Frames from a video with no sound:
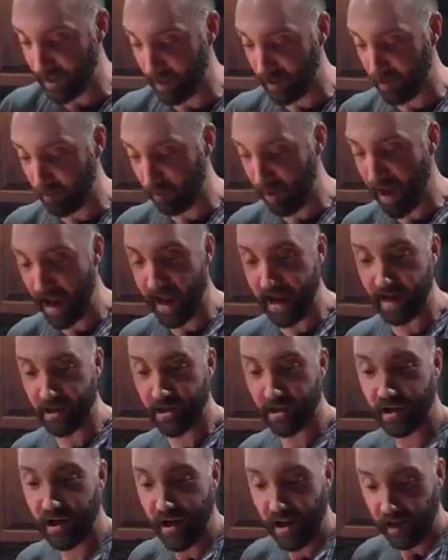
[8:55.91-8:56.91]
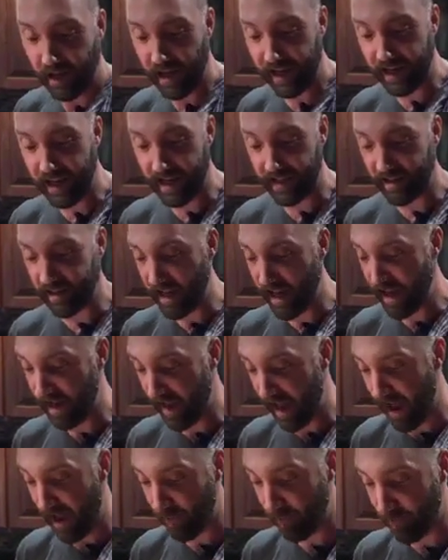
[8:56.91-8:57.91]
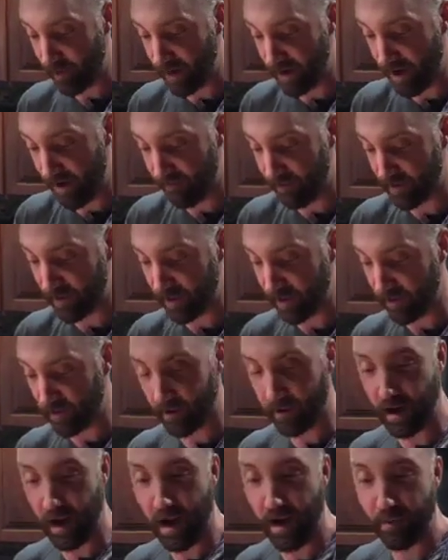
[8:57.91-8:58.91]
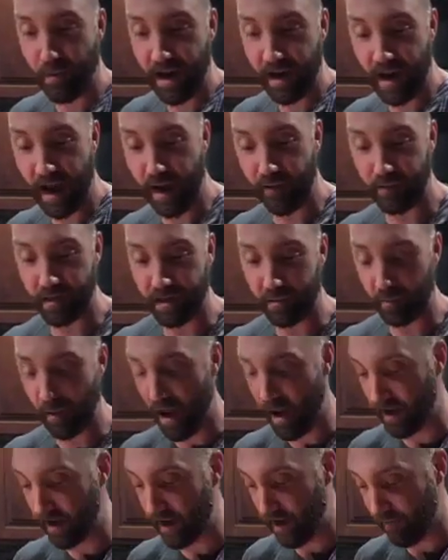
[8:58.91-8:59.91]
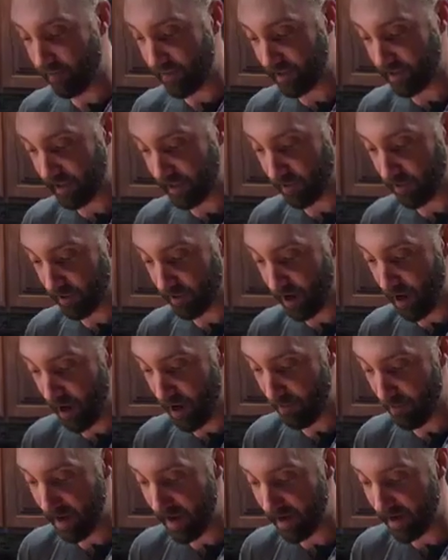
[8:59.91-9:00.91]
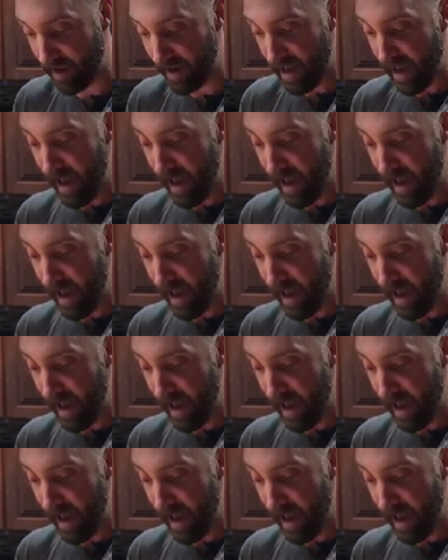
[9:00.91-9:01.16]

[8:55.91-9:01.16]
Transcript: on the page. Like I said, I read every single comment, I respond to every single comment,